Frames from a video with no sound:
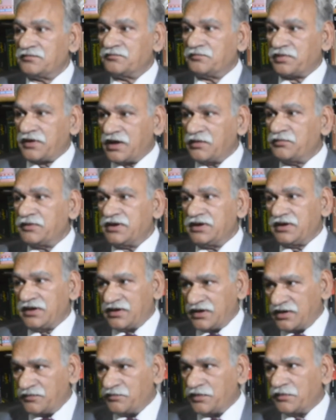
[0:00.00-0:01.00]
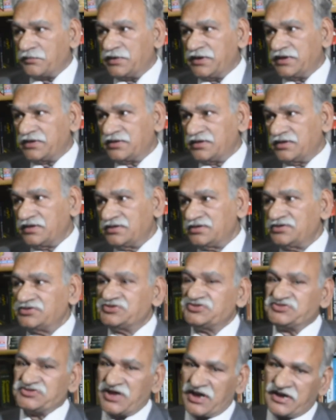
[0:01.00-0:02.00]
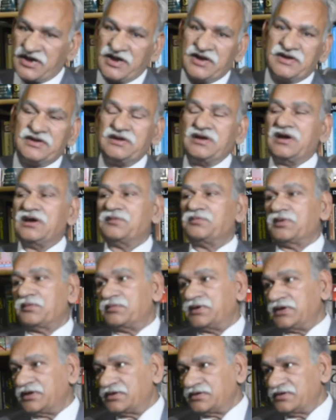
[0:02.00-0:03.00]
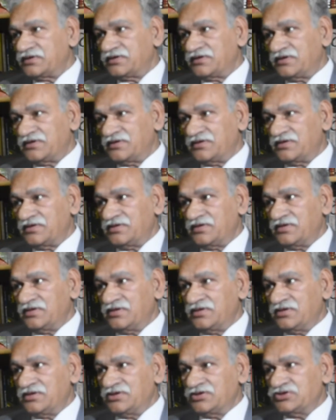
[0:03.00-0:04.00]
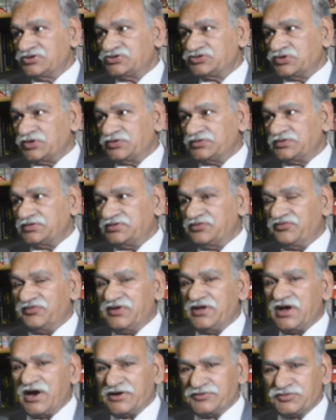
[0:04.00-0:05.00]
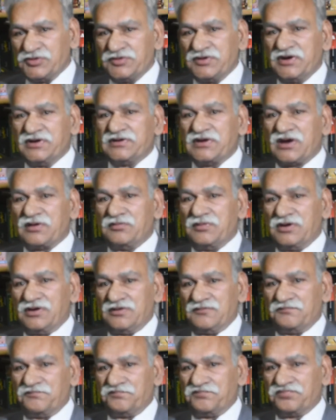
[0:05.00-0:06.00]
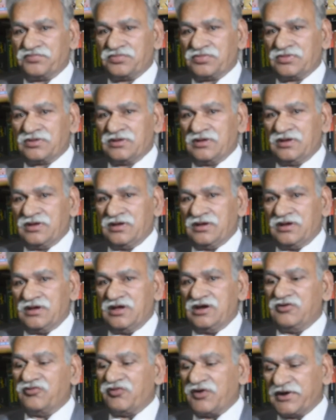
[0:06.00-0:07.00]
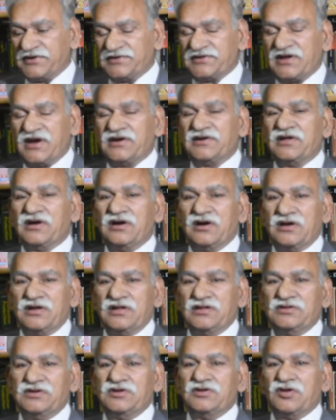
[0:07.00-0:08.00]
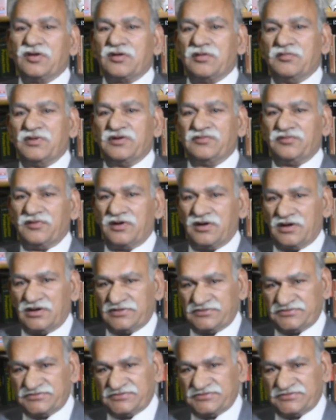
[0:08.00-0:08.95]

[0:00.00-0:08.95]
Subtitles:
primary and public, secondary and public. So we are to determine in what category the document falls.